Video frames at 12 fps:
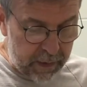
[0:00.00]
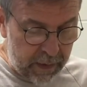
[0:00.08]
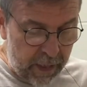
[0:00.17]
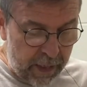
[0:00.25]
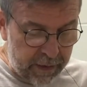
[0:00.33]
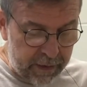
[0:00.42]

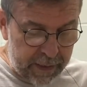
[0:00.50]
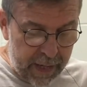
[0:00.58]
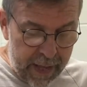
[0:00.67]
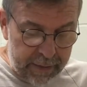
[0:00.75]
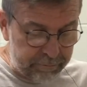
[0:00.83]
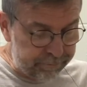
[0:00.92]
You got,
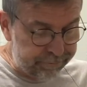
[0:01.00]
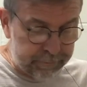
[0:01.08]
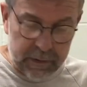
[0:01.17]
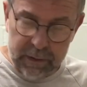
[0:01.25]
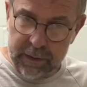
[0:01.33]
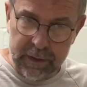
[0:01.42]

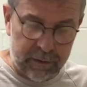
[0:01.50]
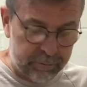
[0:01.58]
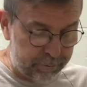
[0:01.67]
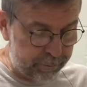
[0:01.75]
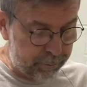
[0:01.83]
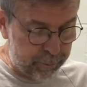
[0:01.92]

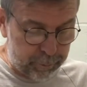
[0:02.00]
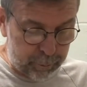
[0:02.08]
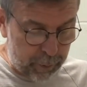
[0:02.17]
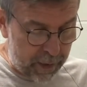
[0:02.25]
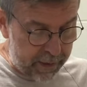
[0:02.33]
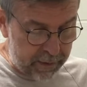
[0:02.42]

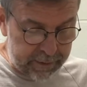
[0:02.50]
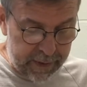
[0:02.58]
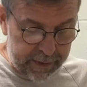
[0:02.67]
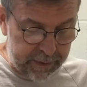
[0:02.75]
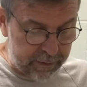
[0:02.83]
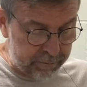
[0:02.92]
probably it'll take
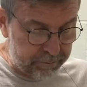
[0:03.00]
you